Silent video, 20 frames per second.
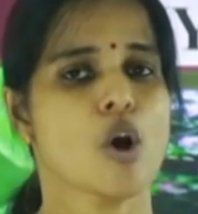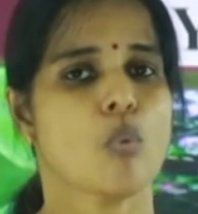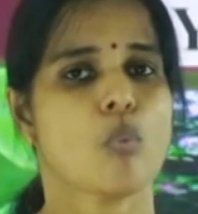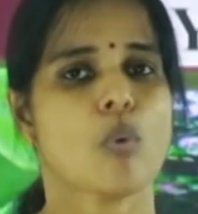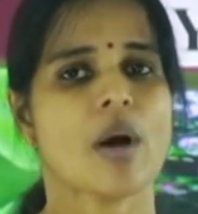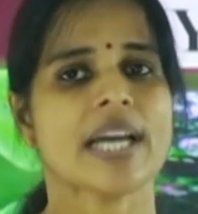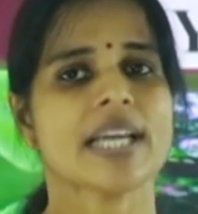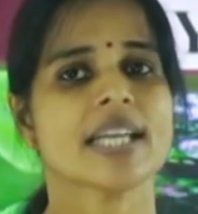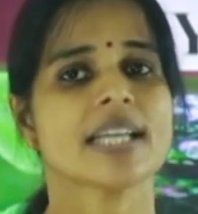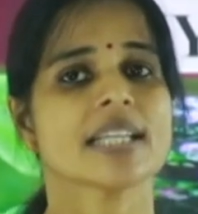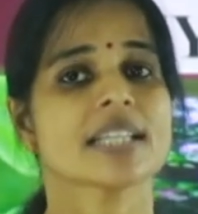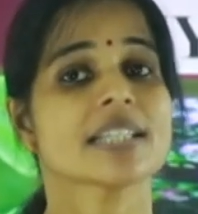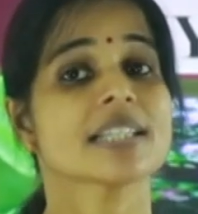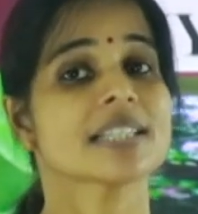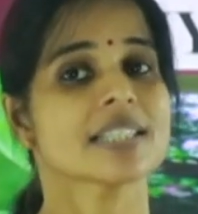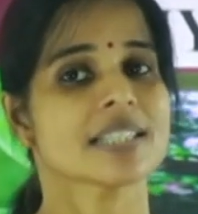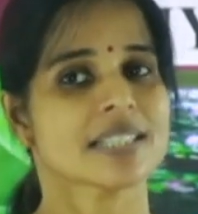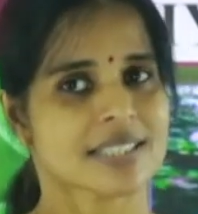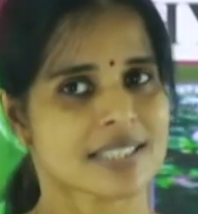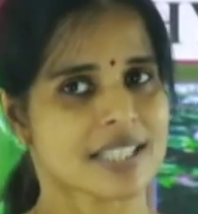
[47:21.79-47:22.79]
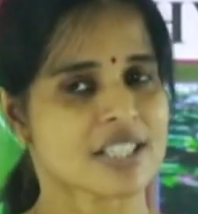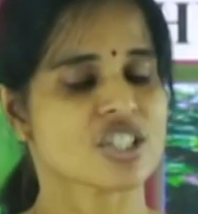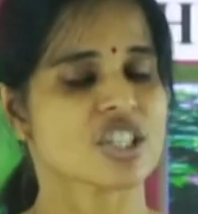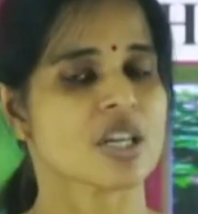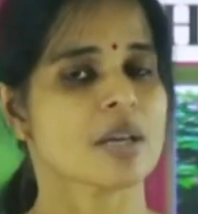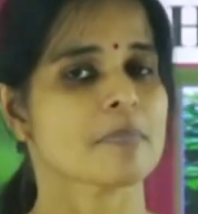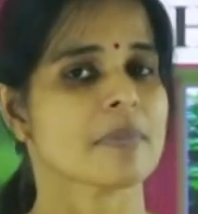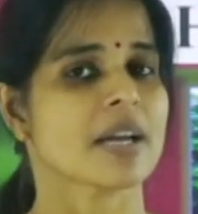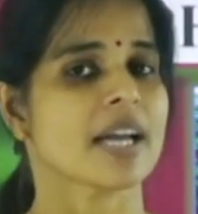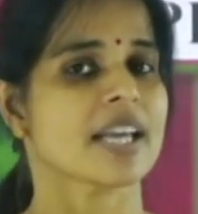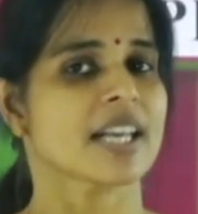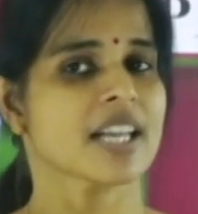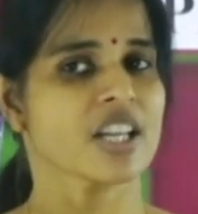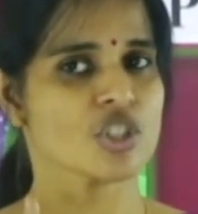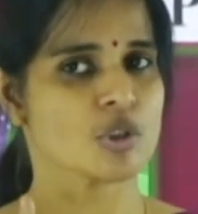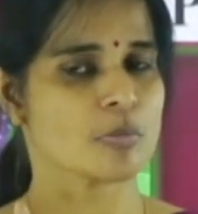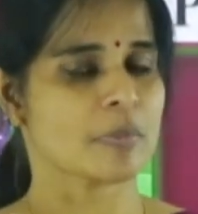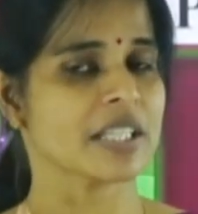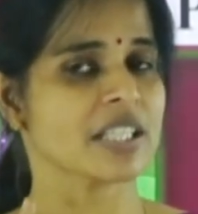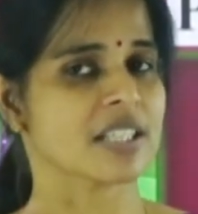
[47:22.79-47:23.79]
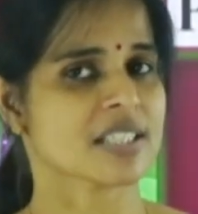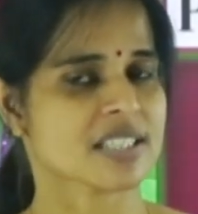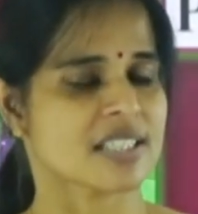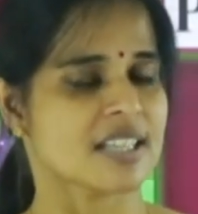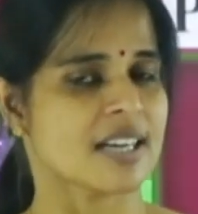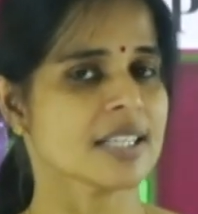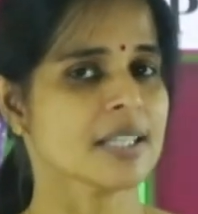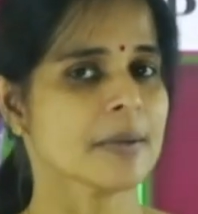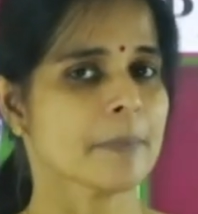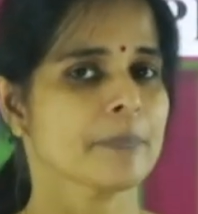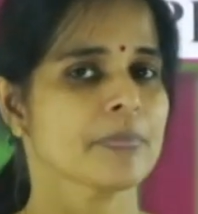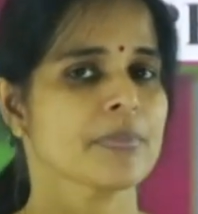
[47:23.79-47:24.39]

Why such an arrangement is done?